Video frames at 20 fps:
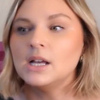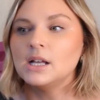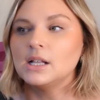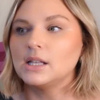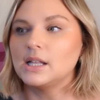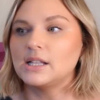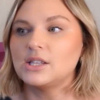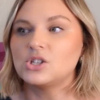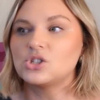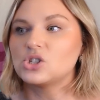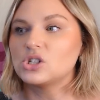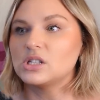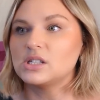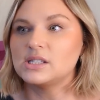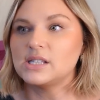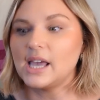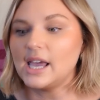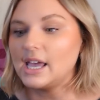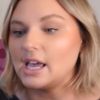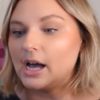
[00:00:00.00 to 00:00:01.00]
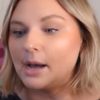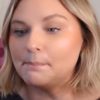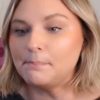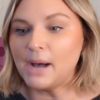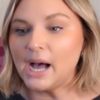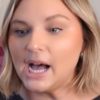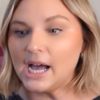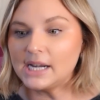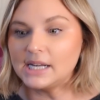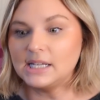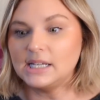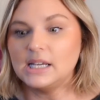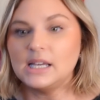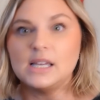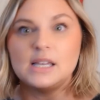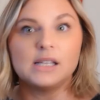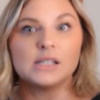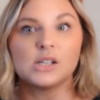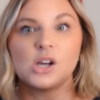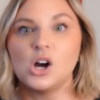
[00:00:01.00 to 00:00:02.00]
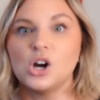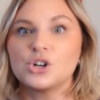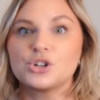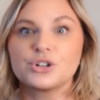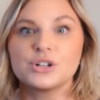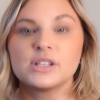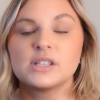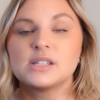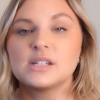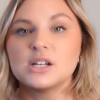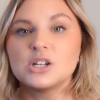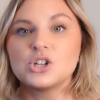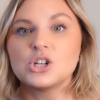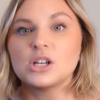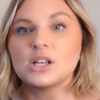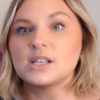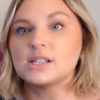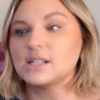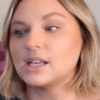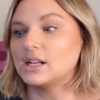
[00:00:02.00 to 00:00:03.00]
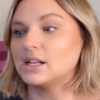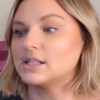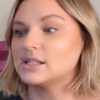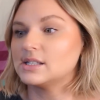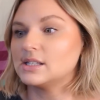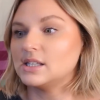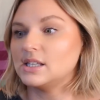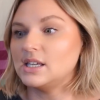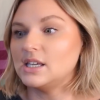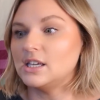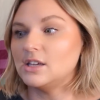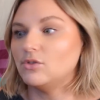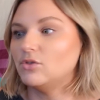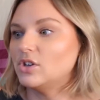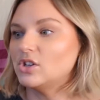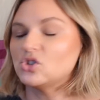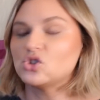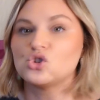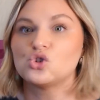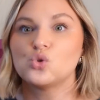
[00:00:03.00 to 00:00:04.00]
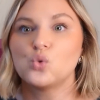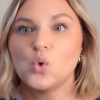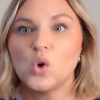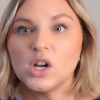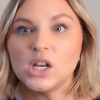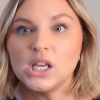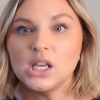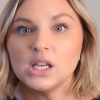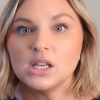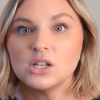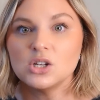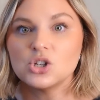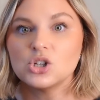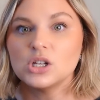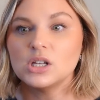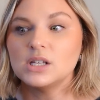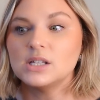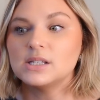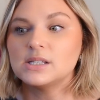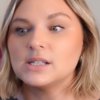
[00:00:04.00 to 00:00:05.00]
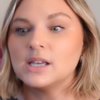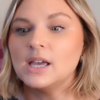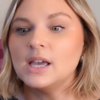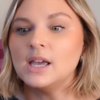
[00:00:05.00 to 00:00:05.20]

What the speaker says: let's just say a body is 100 stitches and a sleeve is 20 inches.